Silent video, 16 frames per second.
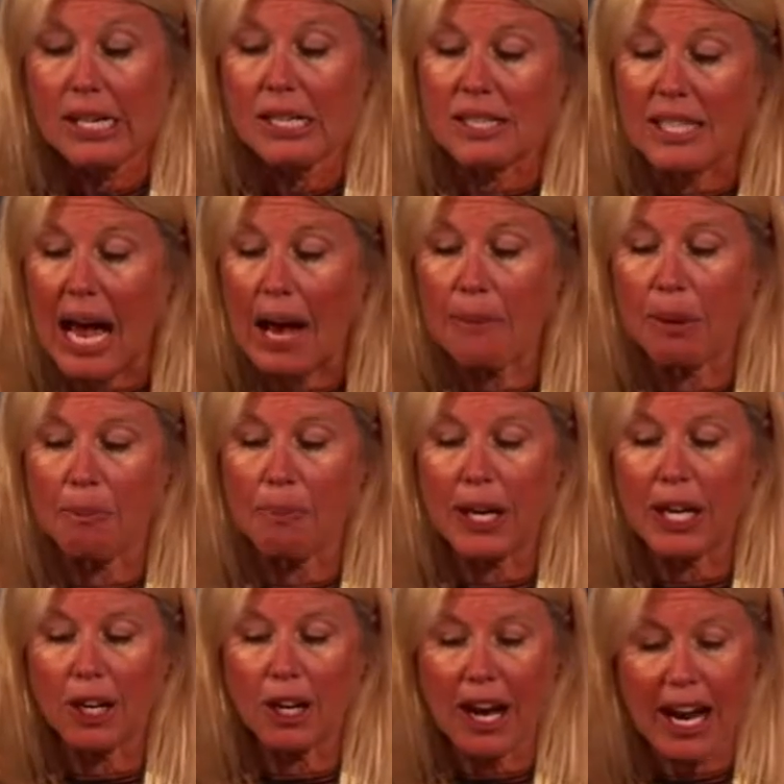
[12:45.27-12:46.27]
Simon
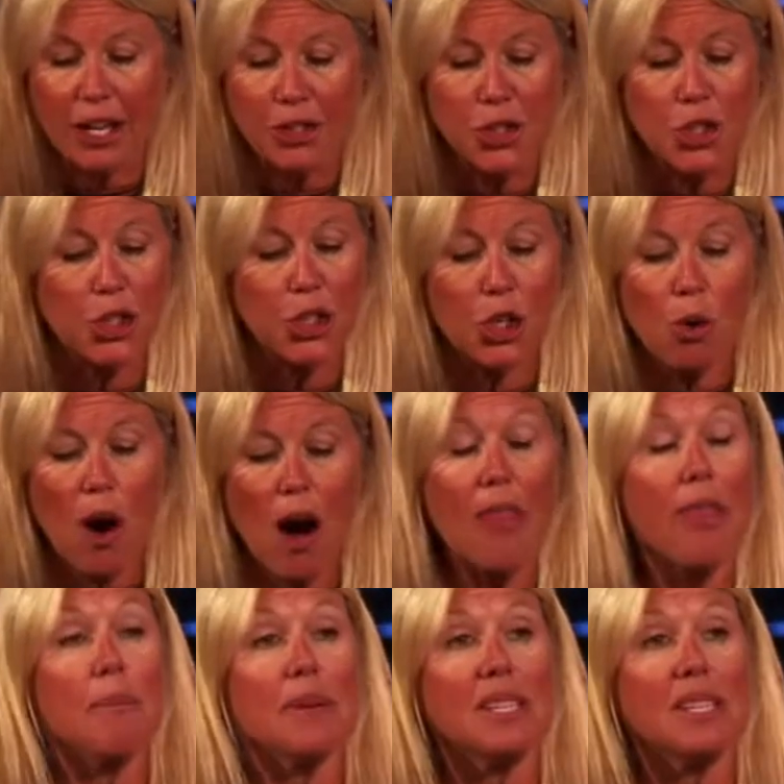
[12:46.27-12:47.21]
Peter answered, you are the